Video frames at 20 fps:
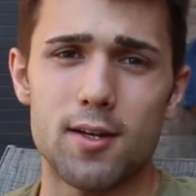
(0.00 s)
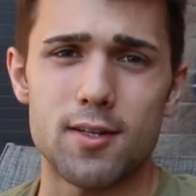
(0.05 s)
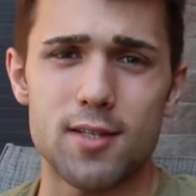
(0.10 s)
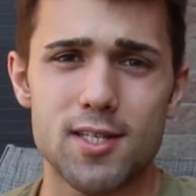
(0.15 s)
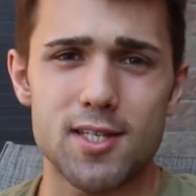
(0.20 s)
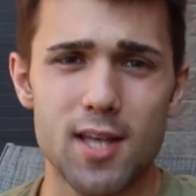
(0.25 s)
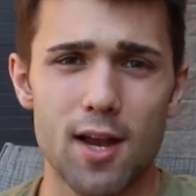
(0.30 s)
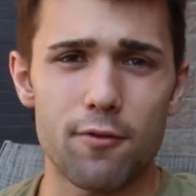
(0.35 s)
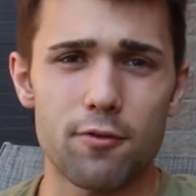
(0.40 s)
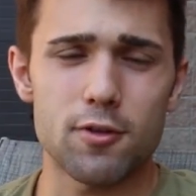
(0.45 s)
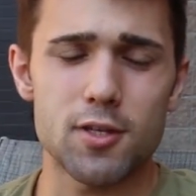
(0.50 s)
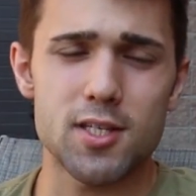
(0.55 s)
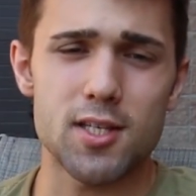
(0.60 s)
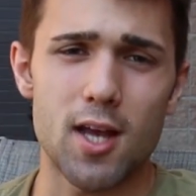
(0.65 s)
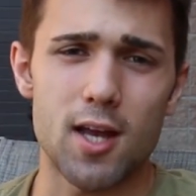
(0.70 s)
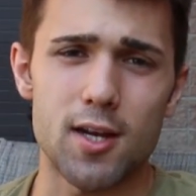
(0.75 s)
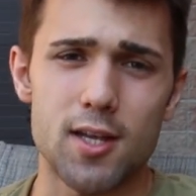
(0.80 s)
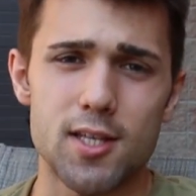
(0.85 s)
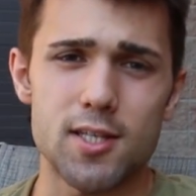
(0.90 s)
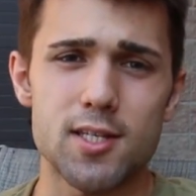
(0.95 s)
in several
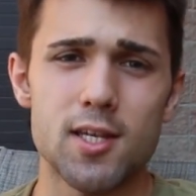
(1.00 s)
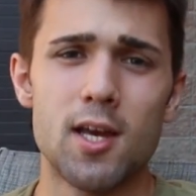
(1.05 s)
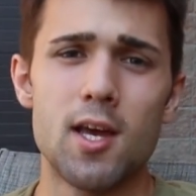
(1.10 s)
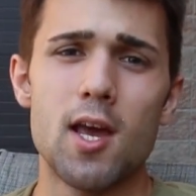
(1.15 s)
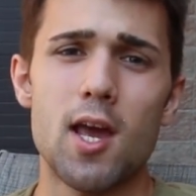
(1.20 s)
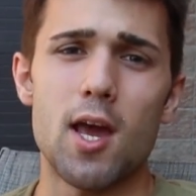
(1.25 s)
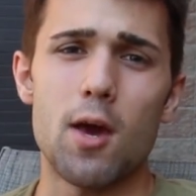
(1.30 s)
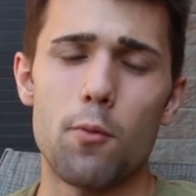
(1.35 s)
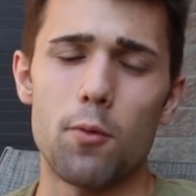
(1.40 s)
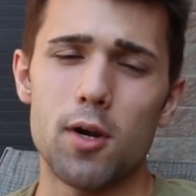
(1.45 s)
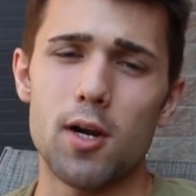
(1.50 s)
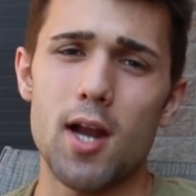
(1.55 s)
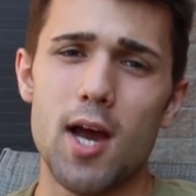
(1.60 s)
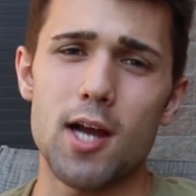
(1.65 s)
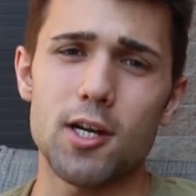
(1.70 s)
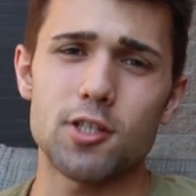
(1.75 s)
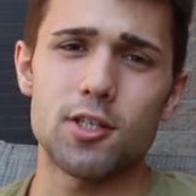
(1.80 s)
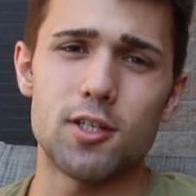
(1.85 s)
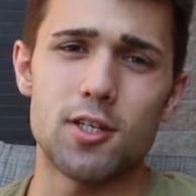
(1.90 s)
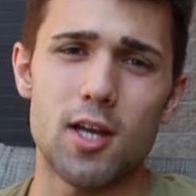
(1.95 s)
studies, and what it
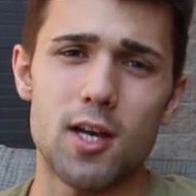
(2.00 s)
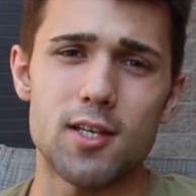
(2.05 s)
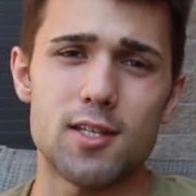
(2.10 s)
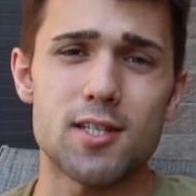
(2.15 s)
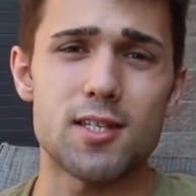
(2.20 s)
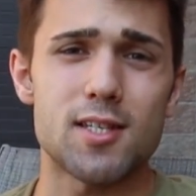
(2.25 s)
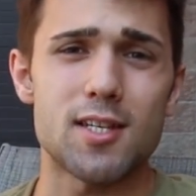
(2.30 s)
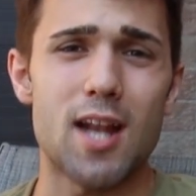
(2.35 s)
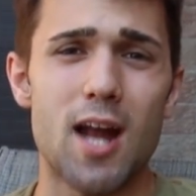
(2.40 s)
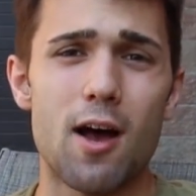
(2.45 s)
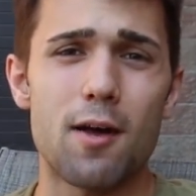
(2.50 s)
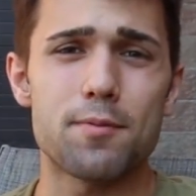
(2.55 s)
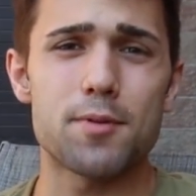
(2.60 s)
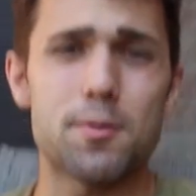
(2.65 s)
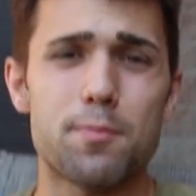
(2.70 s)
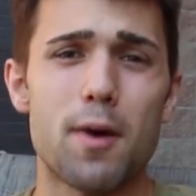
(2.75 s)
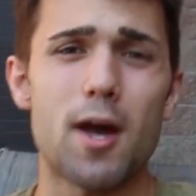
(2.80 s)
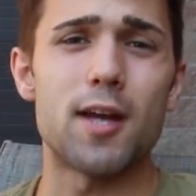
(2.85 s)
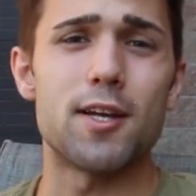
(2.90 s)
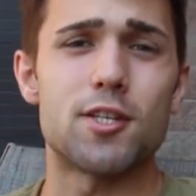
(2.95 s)
actually does is it
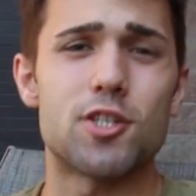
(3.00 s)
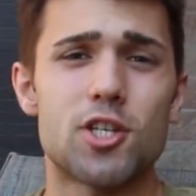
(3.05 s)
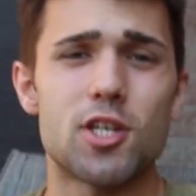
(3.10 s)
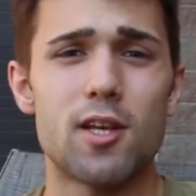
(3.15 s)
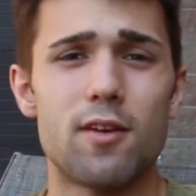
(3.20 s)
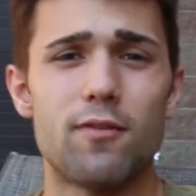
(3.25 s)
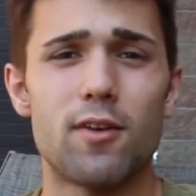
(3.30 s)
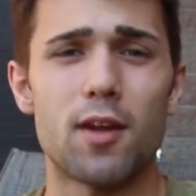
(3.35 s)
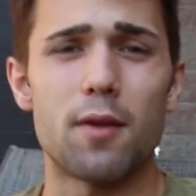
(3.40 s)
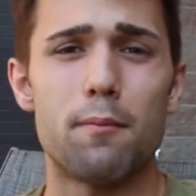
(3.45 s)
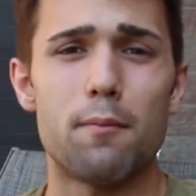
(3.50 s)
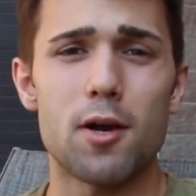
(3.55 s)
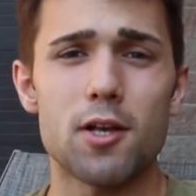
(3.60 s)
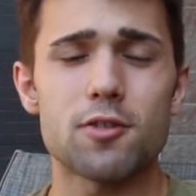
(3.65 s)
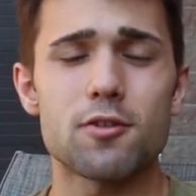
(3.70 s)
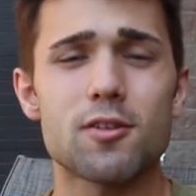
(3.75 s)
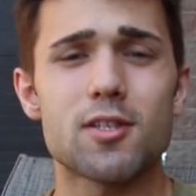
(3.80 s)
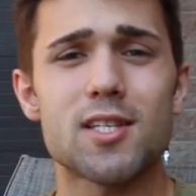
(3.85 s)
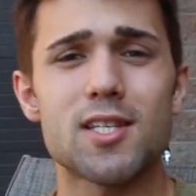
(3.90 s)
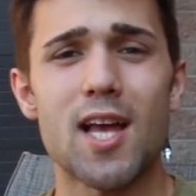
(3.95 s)
helps by achieving
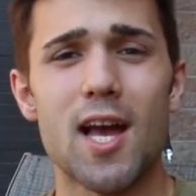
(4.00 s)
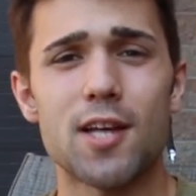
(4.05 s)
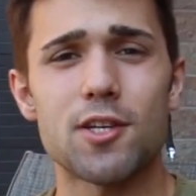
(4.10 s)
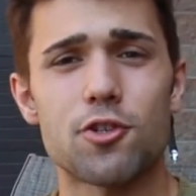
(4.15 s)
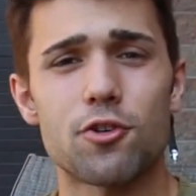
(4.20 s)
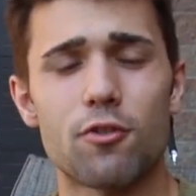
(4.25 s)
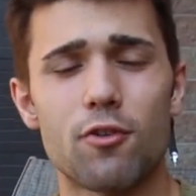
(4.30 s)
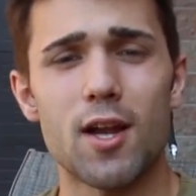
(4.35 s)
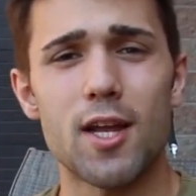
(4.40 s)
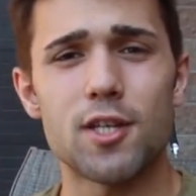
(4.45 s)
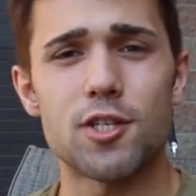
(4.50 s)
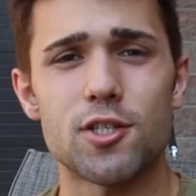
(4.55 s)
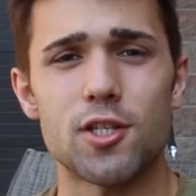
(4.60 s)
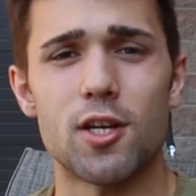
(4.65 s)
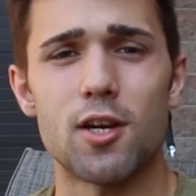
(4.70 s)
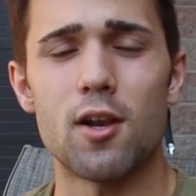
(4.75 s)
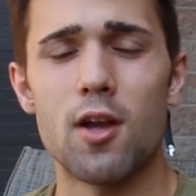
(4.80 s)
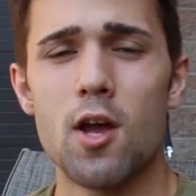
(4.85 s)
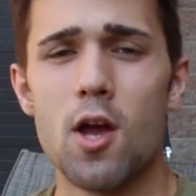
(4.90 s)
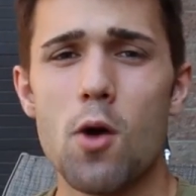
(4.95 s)
muscle
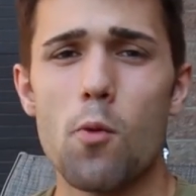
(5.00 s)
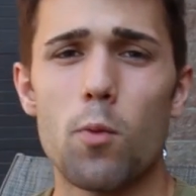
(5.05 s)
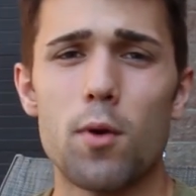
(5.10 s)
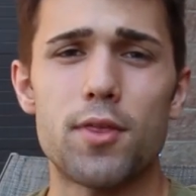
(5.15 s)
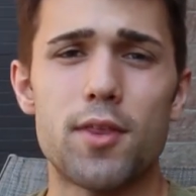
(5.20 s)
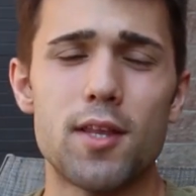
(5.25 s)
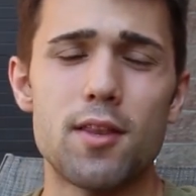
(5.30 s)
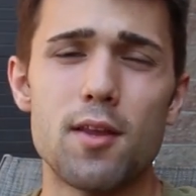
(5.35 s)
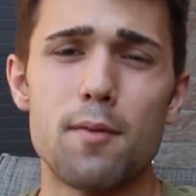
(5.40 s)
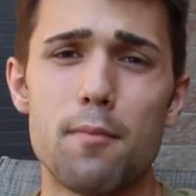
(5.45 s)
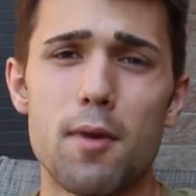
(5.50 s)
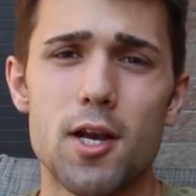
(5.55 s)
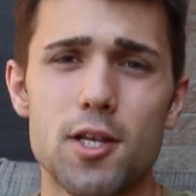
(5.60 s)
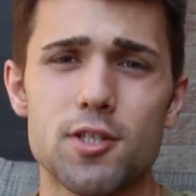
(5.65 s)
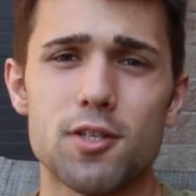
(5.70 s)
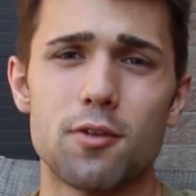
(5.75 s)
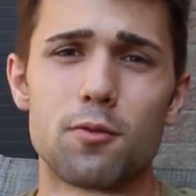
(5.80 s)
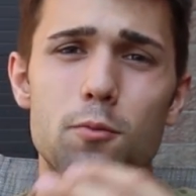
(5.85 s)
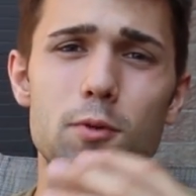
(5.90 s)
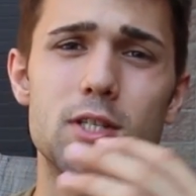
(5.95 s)
saturation within the
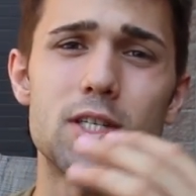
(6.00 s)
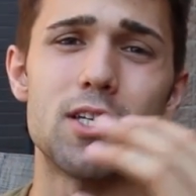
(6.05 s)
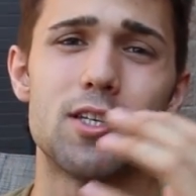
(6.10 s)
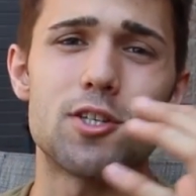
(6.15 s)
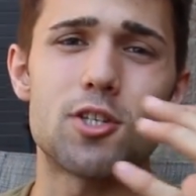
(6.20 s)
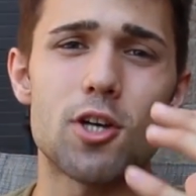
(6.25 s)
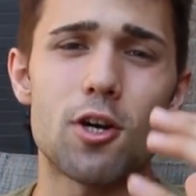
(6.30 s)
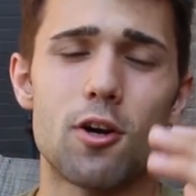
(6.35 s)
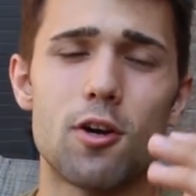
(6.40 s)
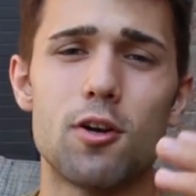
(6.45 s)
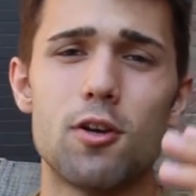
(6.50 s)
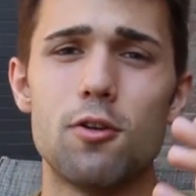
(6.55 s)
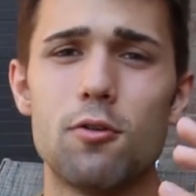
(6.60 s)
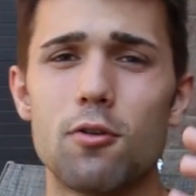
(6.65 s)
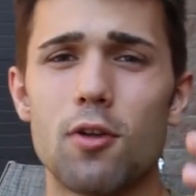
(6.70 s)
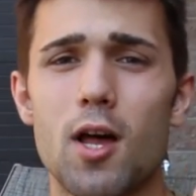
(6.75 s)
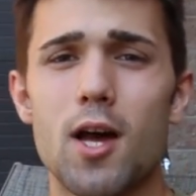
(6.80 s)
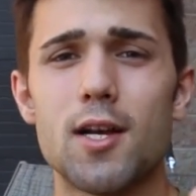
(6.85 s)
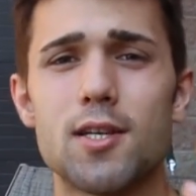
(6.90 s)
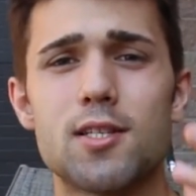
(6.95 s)
muscle, which in turn
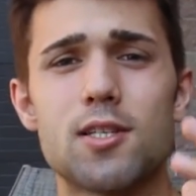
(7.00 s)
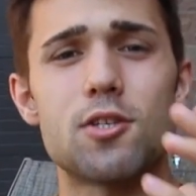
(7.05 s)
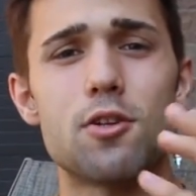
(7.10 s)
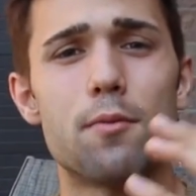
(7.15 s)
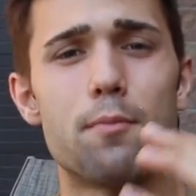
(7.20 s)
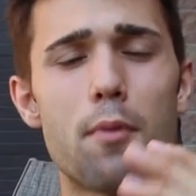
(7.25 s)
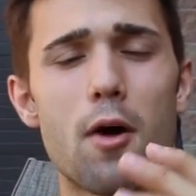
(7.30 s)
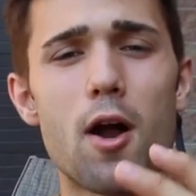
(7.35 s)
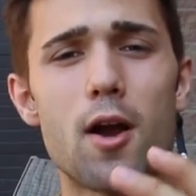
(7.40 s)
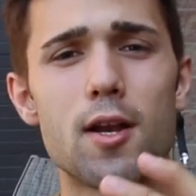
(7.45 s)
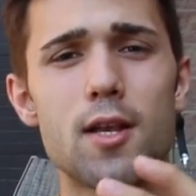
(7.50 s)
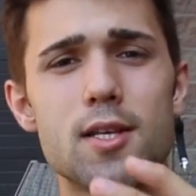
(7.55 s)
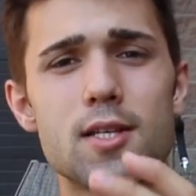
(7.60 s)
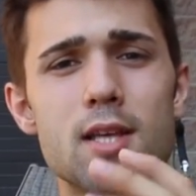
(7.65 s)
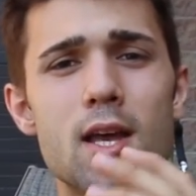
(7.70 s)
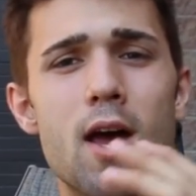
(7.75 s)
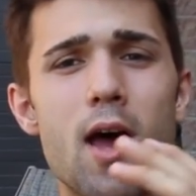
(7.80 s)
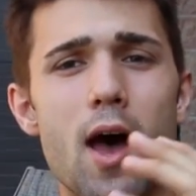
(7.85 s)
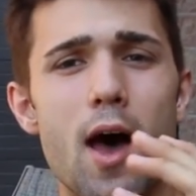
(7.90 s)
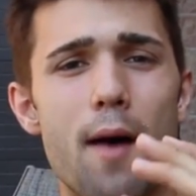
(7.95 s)
utilizes your
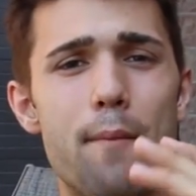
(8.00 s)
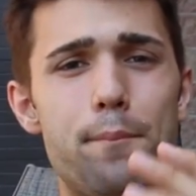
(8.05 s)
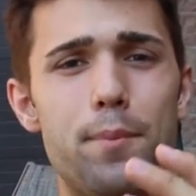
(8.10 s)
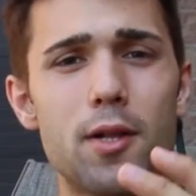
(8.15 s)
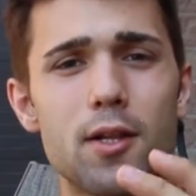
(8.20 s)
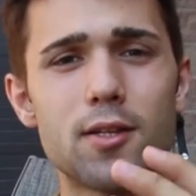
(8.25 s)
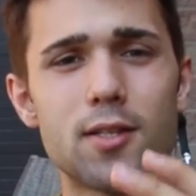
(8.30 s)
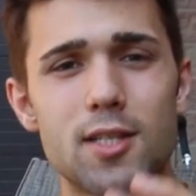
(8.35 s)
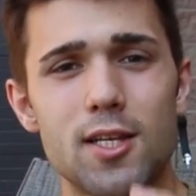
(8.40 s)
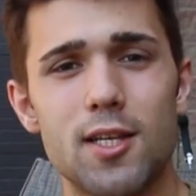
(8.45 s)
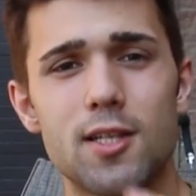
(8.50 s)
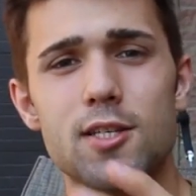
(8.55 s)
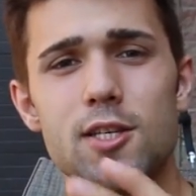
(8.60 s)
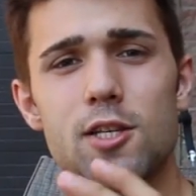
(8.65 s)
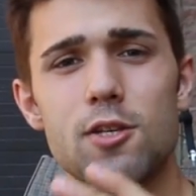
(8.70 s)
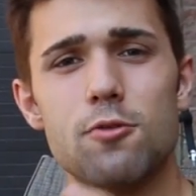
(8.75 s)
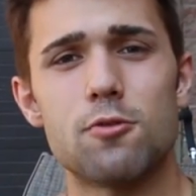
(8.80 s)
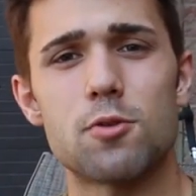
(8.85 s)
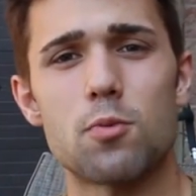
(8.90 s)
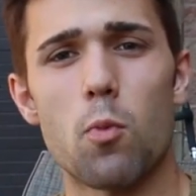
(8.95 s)
body's ability
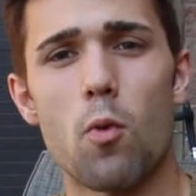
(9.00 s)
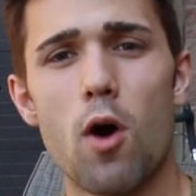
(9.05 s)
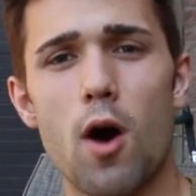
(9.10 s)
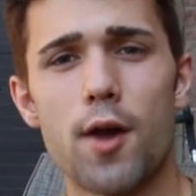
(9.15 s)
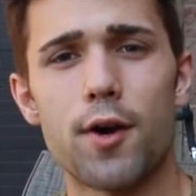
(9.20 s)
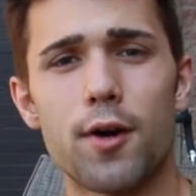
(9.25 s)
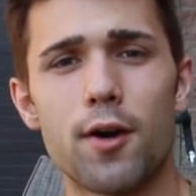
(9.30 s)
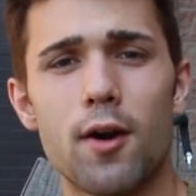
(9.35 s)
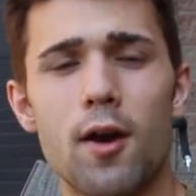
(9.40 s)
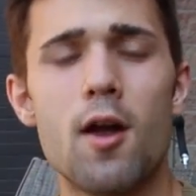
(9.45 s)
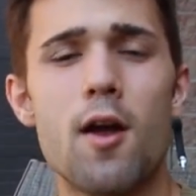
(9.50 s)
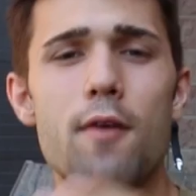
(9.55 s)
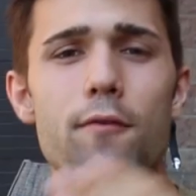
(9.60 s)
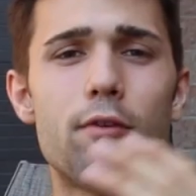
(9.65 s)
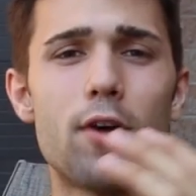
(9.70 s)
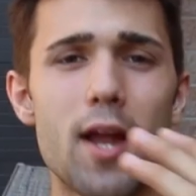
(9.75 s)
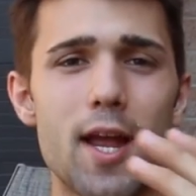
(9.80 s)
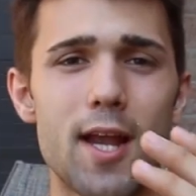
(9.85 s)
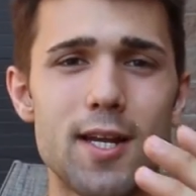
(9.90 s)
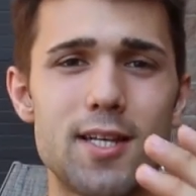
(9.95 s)
to use water
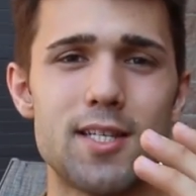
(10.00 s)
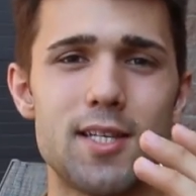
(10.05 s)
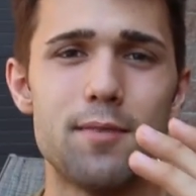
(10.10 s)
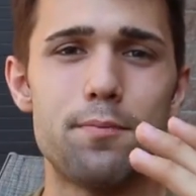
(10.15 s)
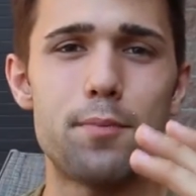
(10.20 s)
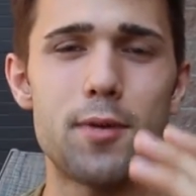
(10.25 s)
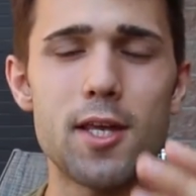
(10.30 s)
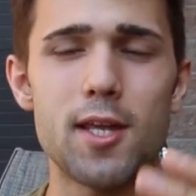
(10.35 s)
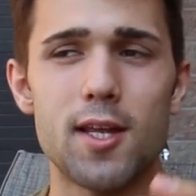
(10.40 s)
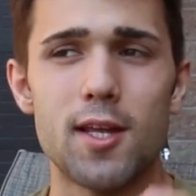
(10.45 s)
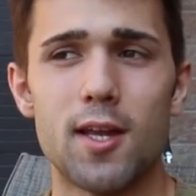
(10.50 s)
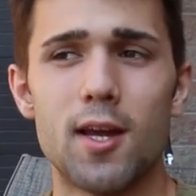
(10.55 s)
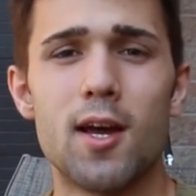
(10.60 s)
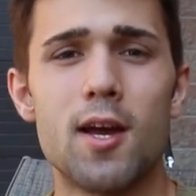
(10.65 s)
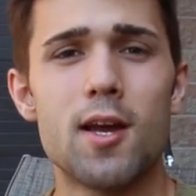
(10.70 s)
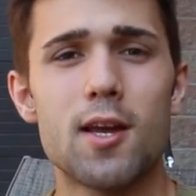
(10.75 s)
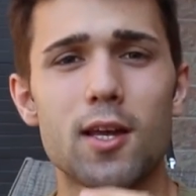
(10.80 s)
for ATP,